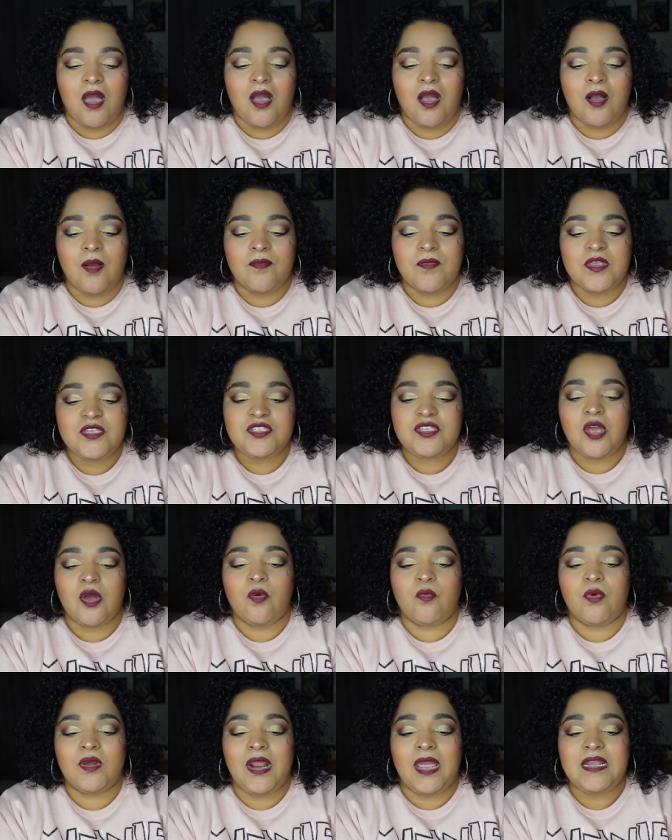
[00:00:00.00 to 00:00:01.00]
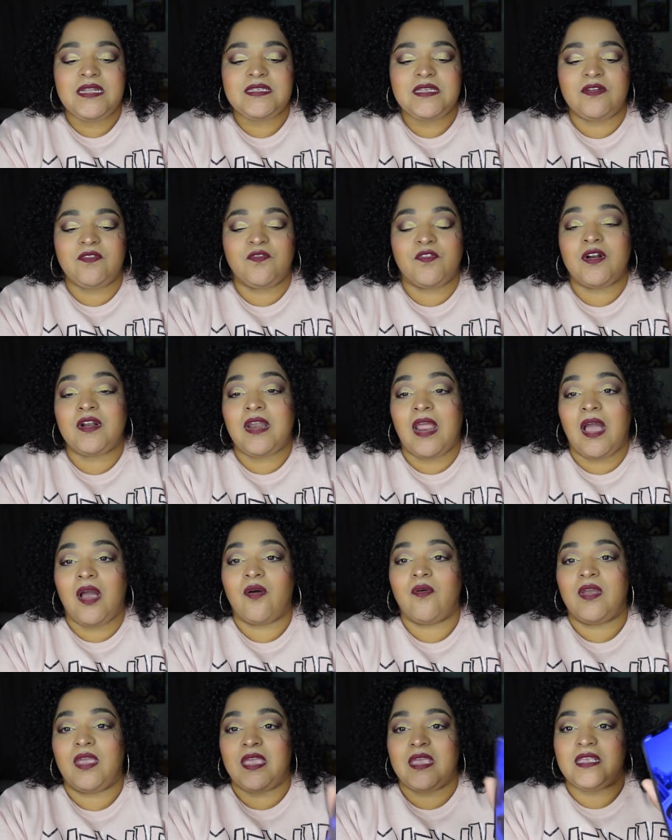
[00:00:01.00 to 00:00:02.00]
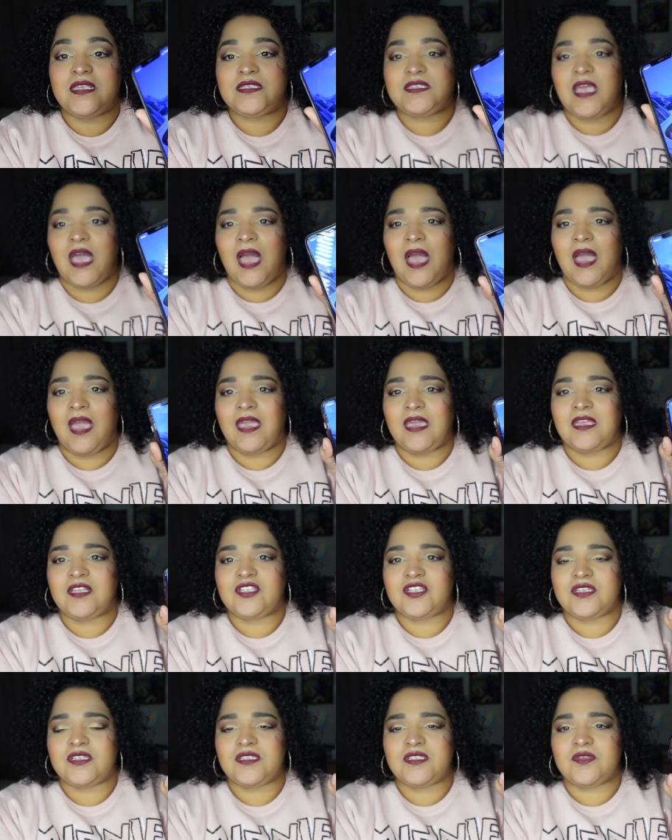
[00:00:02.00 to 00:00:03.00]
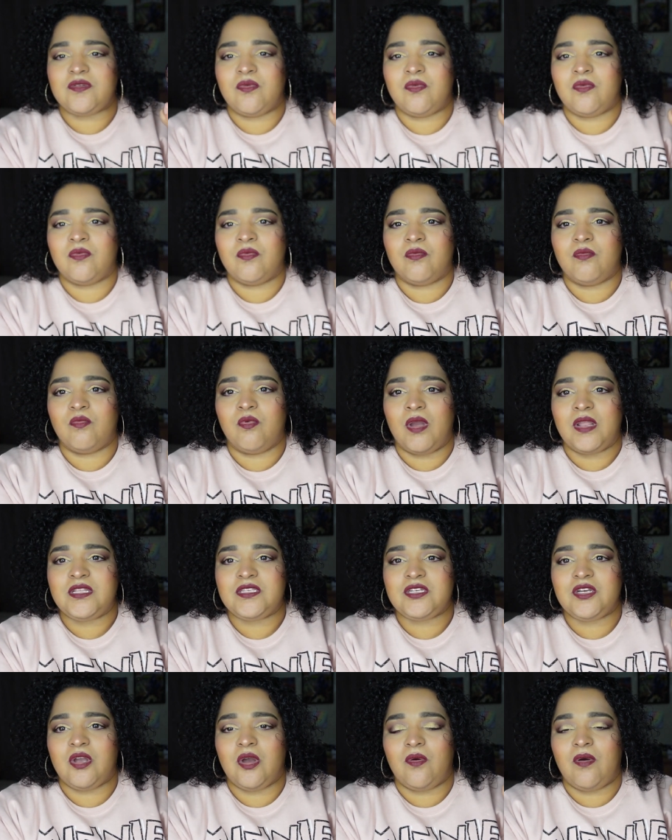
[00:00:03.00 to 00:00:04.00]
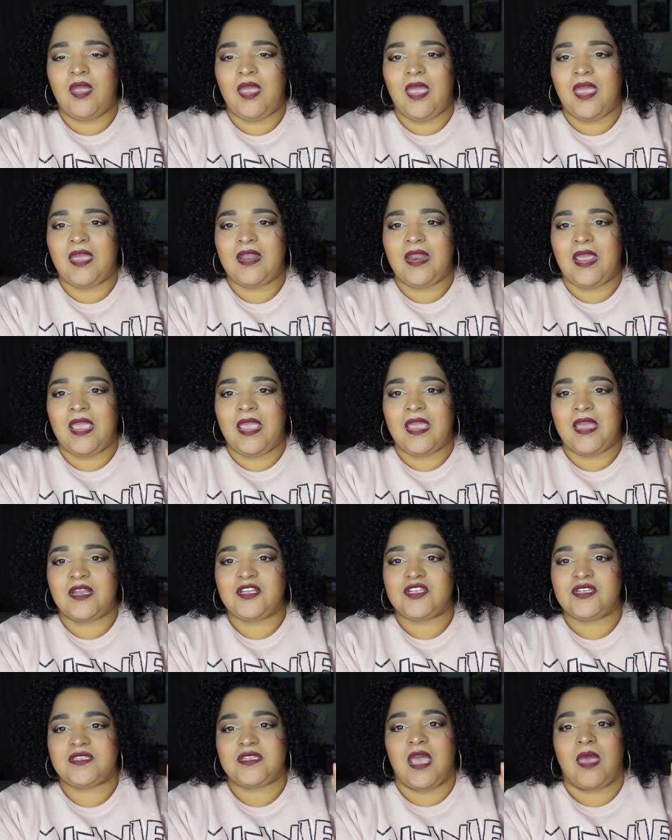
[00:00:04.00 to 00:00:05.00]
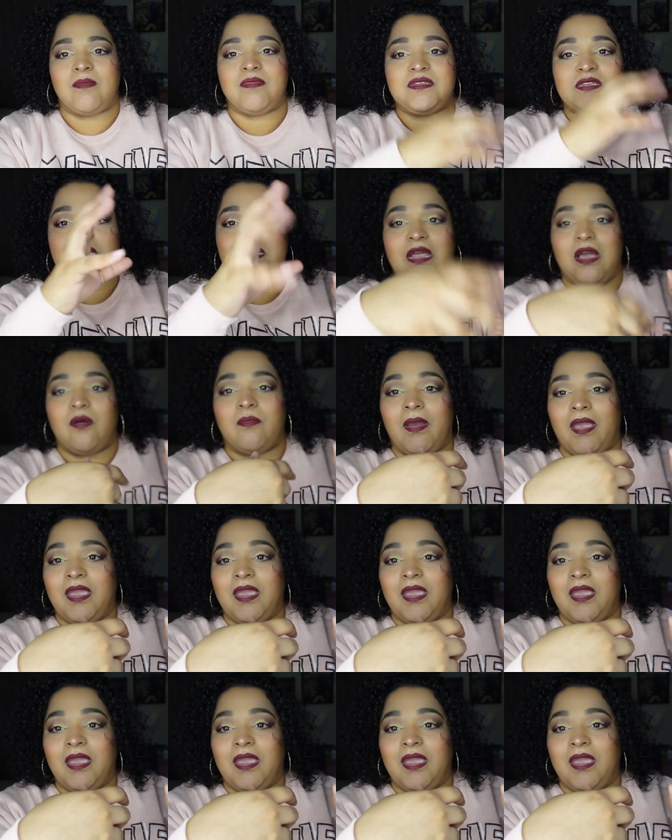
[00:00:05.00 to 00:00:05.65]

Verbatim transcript: Um, so what I did for now is I just when to go ahead and just emptied out